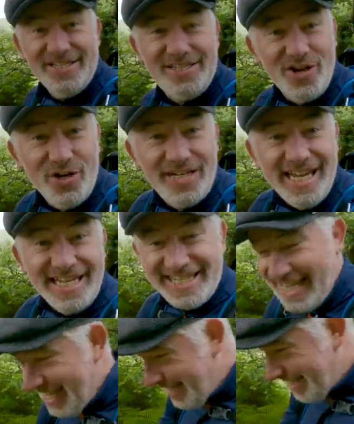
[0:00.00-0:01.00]
So day
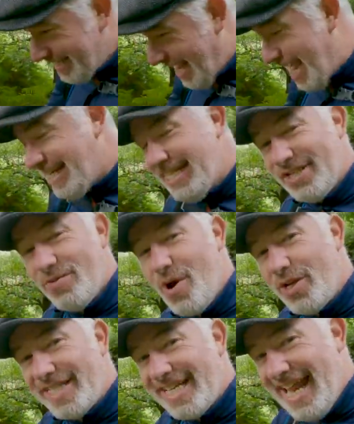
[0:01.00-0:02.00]
six, heading towards